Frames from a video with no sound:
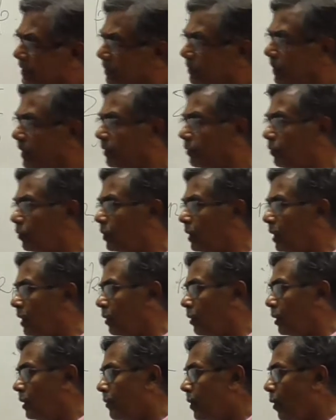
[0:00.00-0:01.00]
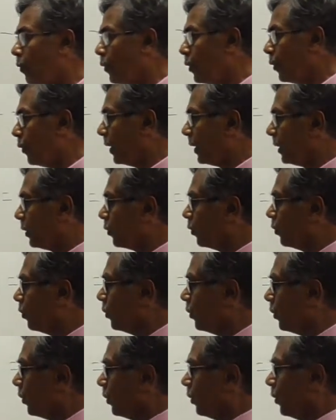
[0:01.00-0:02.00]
in the we went to